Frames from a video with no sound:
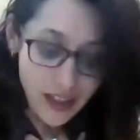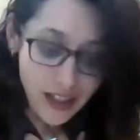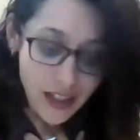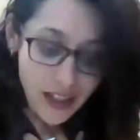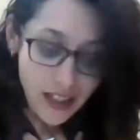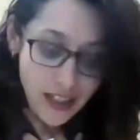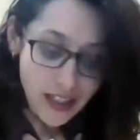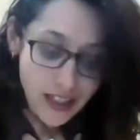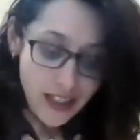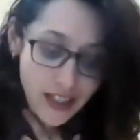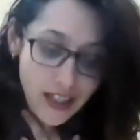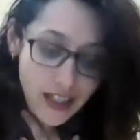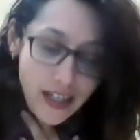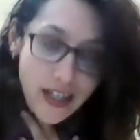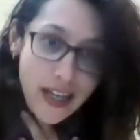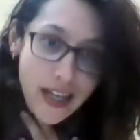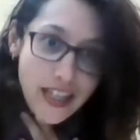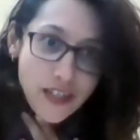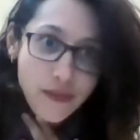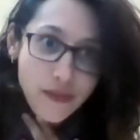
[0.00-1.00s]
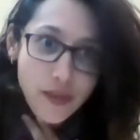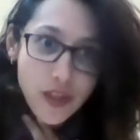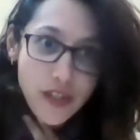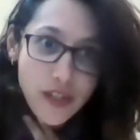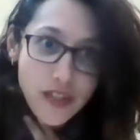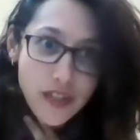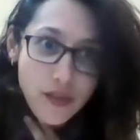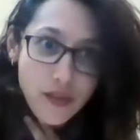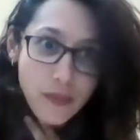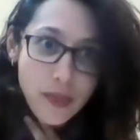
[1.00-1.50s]
In the last few
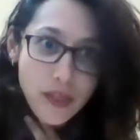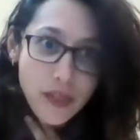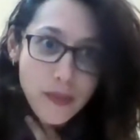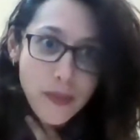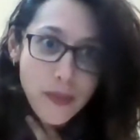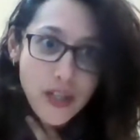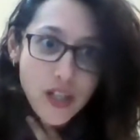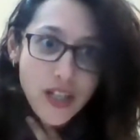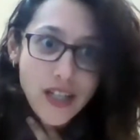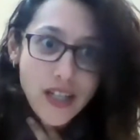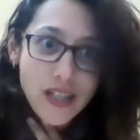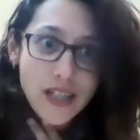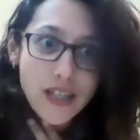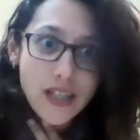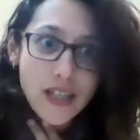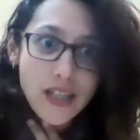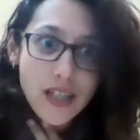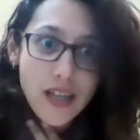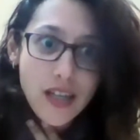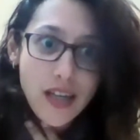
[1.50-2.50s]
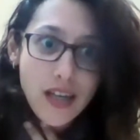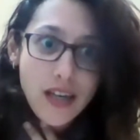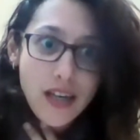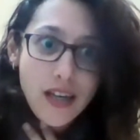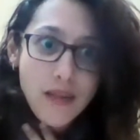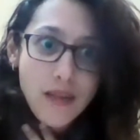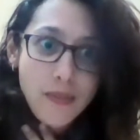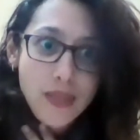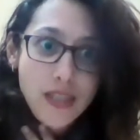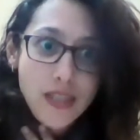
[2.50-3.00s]
years, I've been specializing in
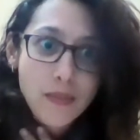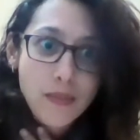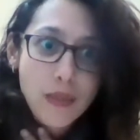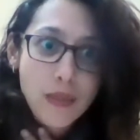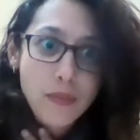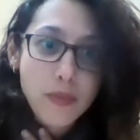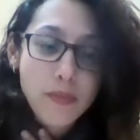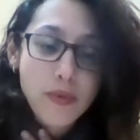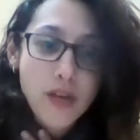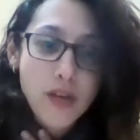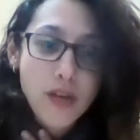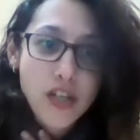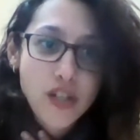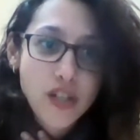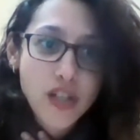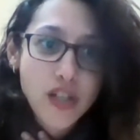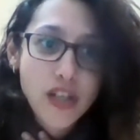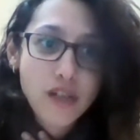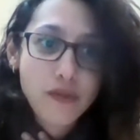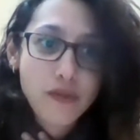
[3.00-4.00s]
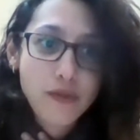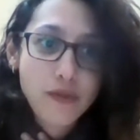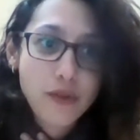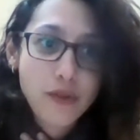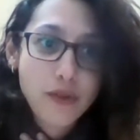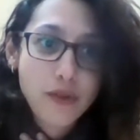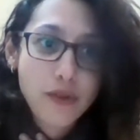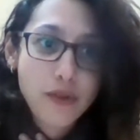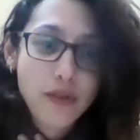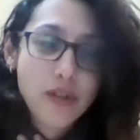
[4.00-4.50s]
business plan preparation
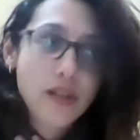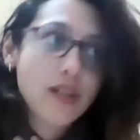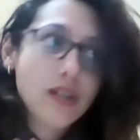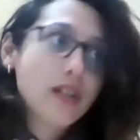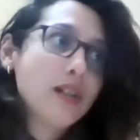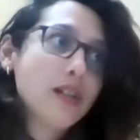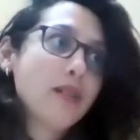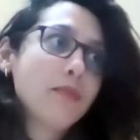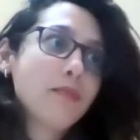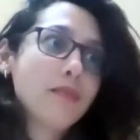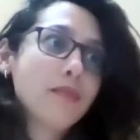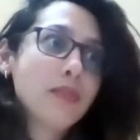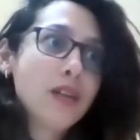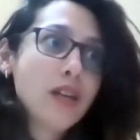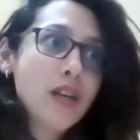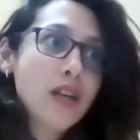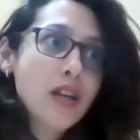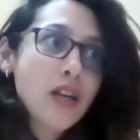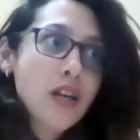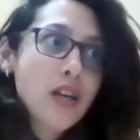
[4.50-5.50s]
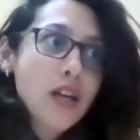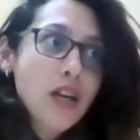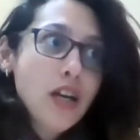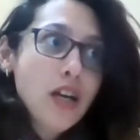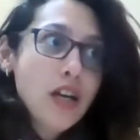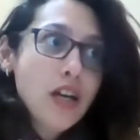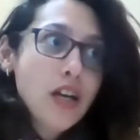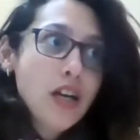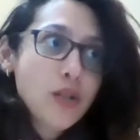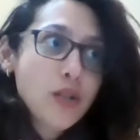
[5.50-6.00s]
for
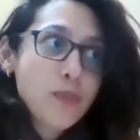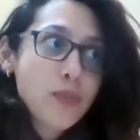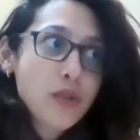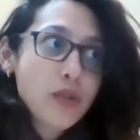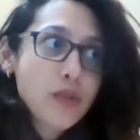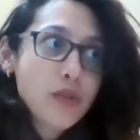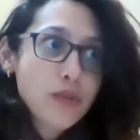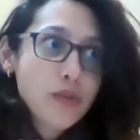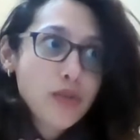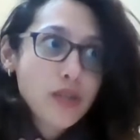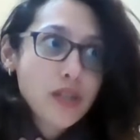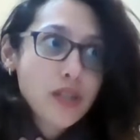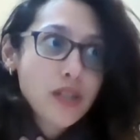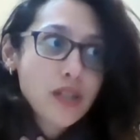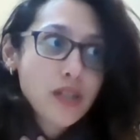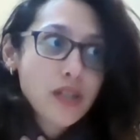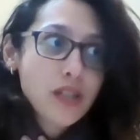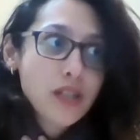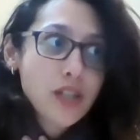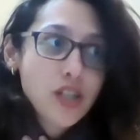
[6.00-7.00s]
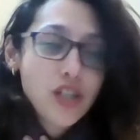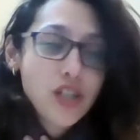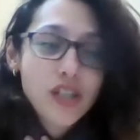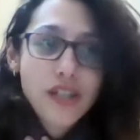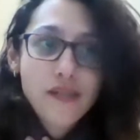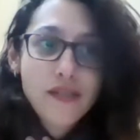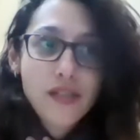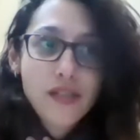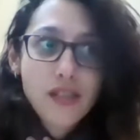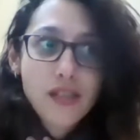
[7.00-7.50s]
entrepreneurs and
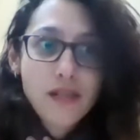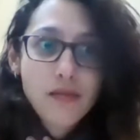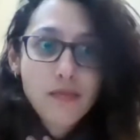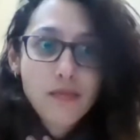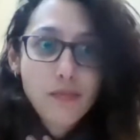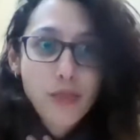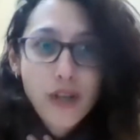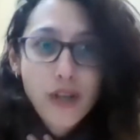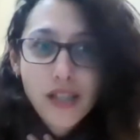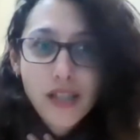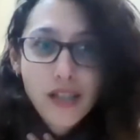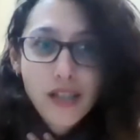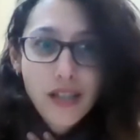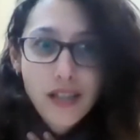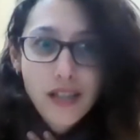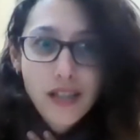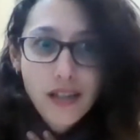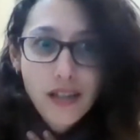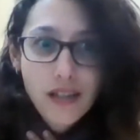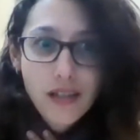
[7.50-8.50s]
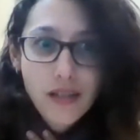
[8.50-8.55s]
initiatives in practically